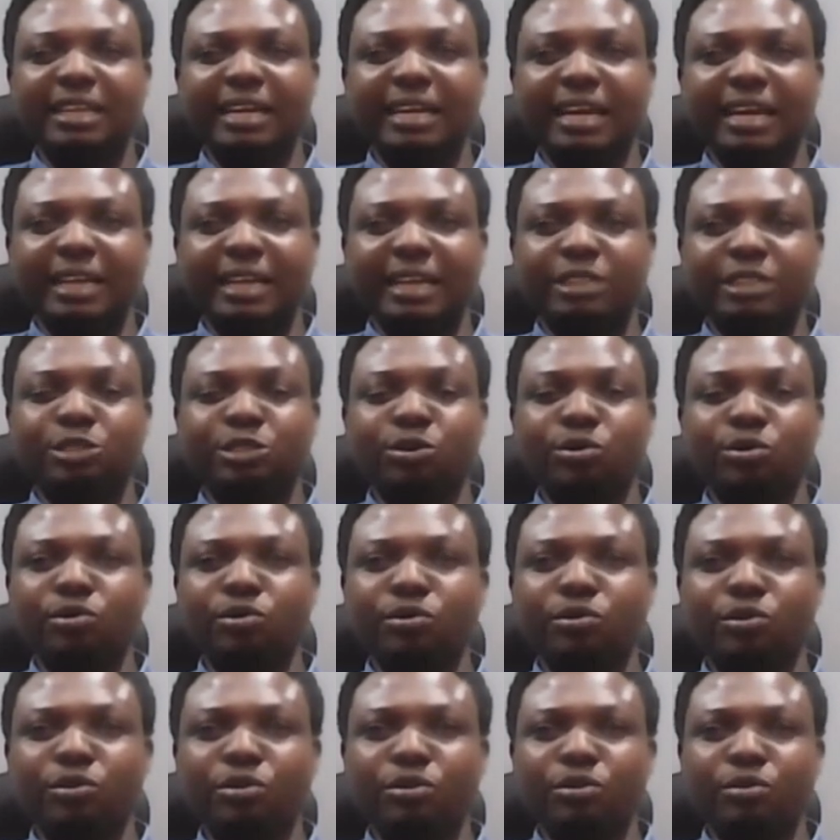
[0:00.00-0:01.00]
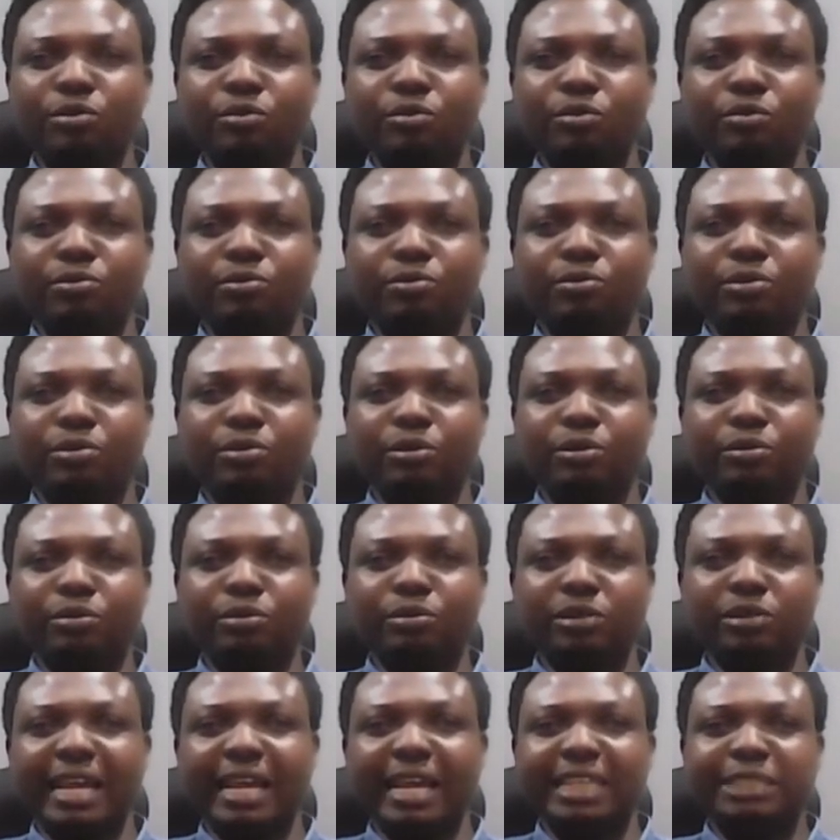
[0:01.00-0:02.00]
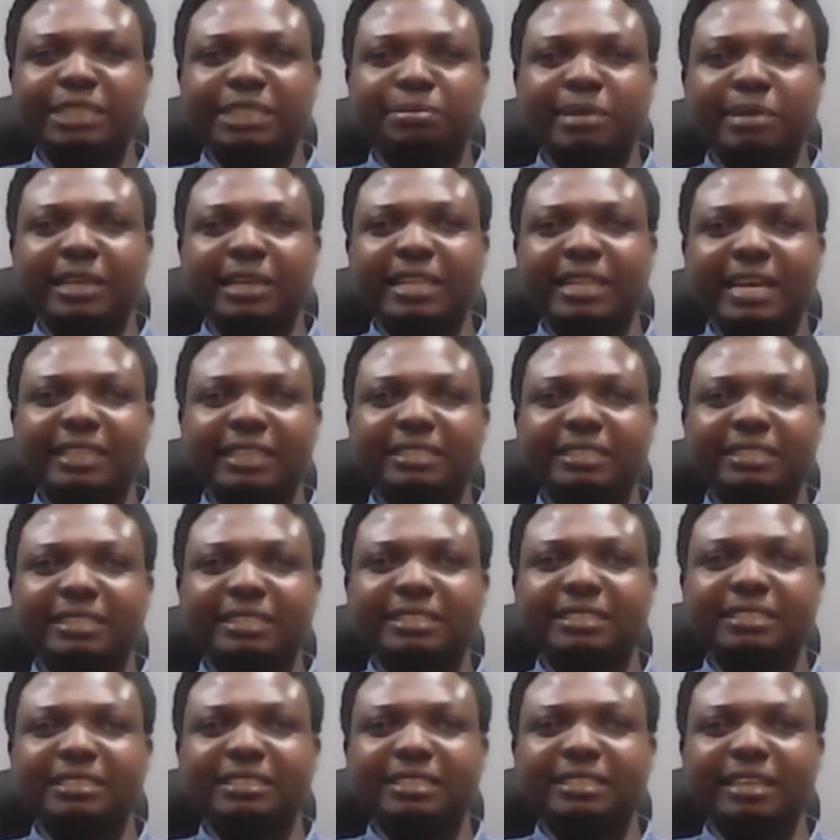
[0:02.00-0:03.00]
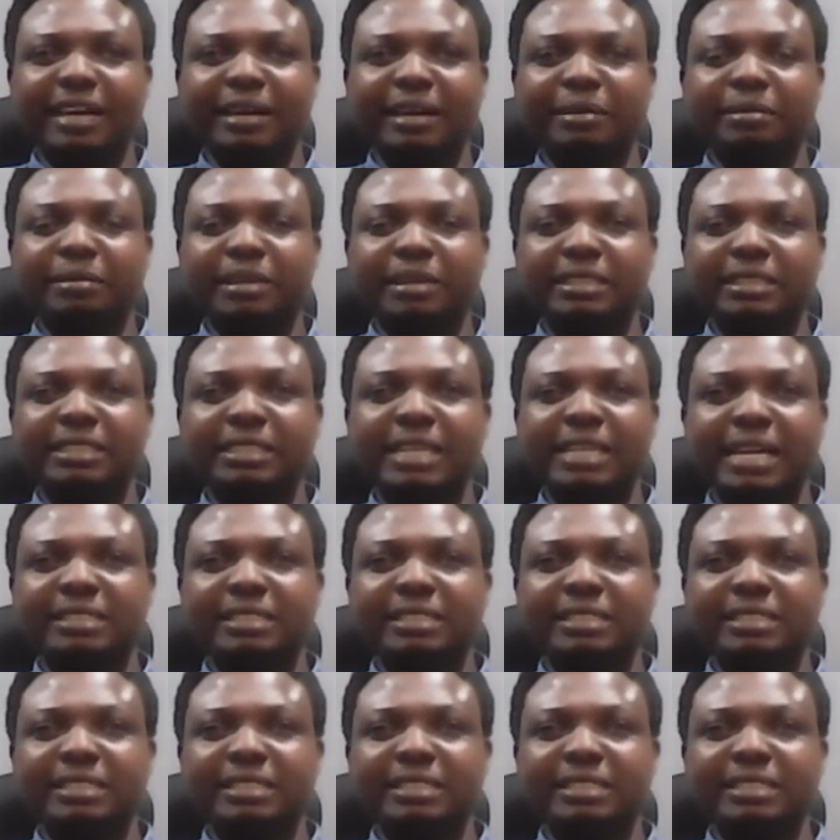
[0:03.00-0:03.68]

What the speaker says: And so you wouldn't expect that they start